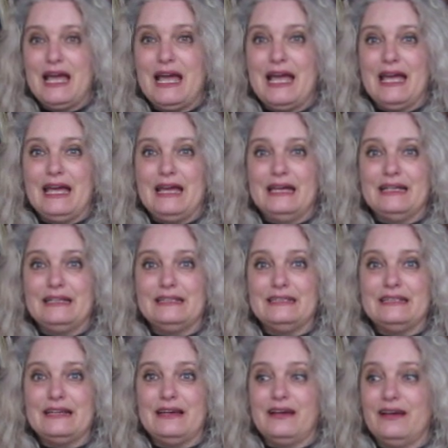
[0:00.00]

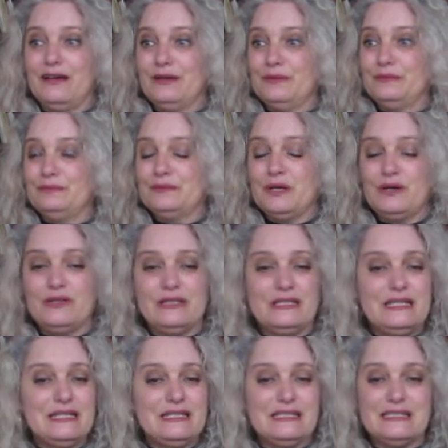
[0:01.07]
And um, on
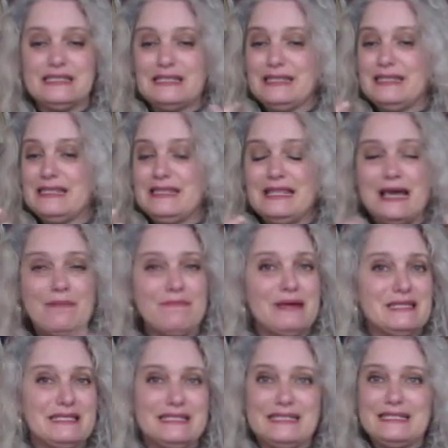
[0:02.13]
this,
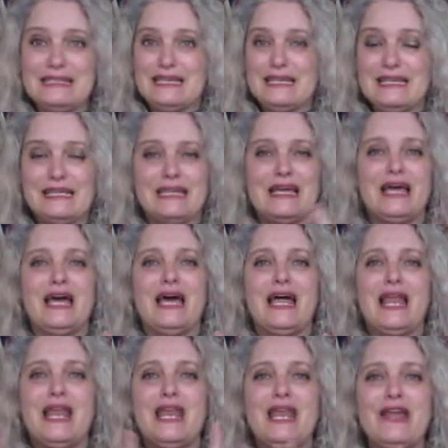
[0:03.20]
namaste
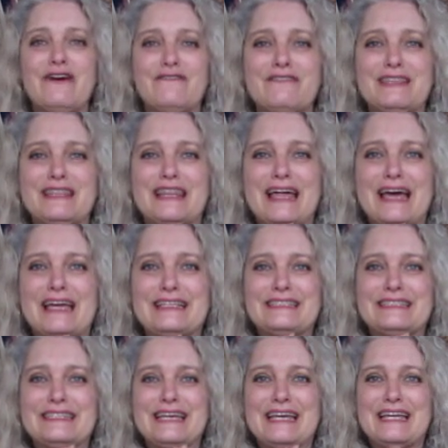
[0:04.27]
love and
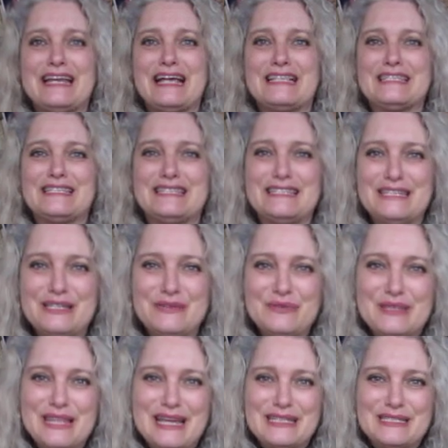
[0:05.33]
light and I'll see you
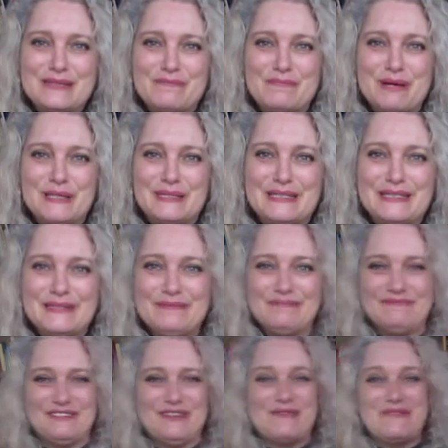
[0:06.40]
next month.
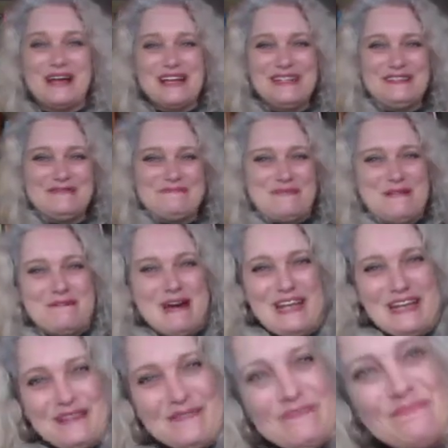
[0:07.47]
All right,
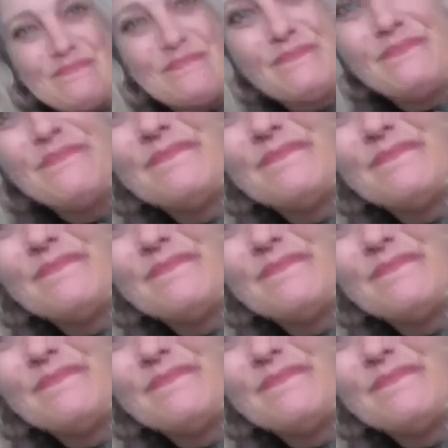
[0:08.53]
bye-bye.